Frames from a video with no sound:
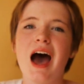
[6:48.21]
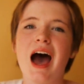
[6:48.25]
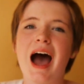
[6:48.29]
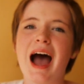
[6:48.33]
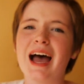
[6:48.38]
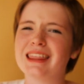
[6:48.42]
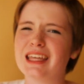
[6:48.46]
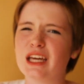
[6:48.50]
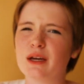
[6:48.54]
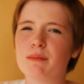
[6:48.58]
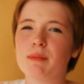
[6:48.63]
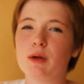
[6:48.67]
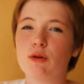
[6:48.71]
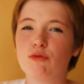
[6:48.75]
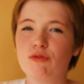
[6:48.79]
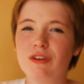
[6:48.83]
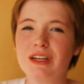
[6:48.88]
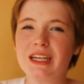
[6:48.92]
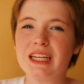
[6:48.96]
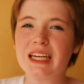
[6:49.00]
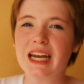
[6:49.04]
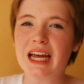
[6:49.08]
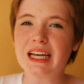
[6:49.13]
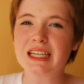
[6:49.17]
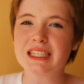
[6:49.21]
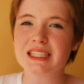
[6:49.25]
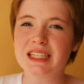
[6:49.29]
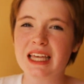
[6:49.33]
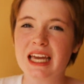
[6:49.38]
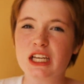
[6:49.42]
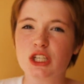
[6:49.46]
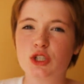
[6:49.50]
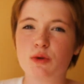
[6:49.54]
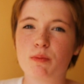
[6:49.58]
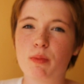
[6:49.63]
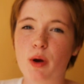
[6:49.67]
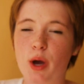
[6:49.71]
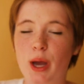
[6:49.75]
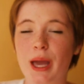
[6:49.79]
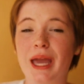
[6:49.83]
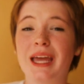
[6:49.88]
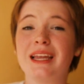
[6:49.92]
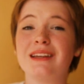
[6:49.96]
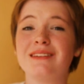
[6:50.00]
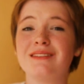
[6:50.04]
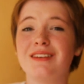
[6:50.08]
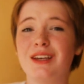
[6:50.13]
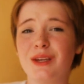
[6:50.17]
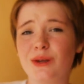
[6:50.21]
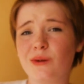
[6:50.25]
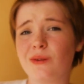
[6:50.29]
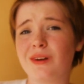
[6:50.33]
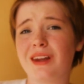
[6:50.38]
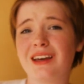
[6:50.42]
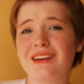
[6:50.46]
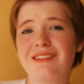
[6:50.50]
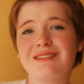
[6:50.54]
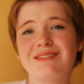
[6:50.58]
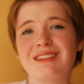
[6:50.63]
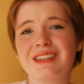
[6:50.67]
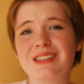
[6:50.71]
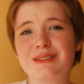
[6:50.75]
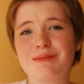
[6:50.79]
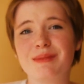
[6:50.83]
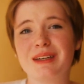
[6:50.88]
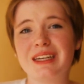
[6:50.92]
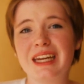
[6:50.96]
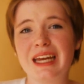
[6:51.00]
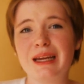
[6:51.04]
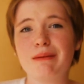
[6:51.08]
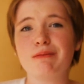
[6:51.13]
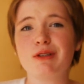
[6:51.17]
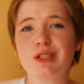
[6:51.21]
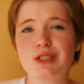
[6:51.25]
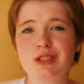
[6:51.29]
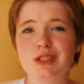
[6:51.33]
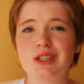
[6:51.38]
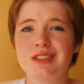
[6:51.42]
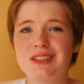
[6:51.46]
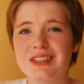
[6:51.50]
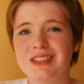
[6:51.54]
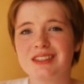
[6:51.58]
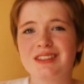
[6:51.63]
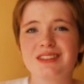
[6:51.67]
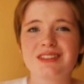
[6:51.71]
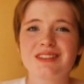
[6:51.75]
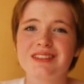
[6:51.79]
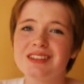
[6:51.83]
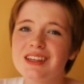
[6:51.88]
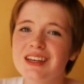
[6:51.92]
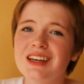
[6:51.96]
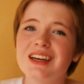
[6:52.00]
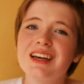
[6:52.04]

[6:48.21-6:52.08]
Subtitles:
I think it'd be a really nice thing to put in Luna as my name, just because it's,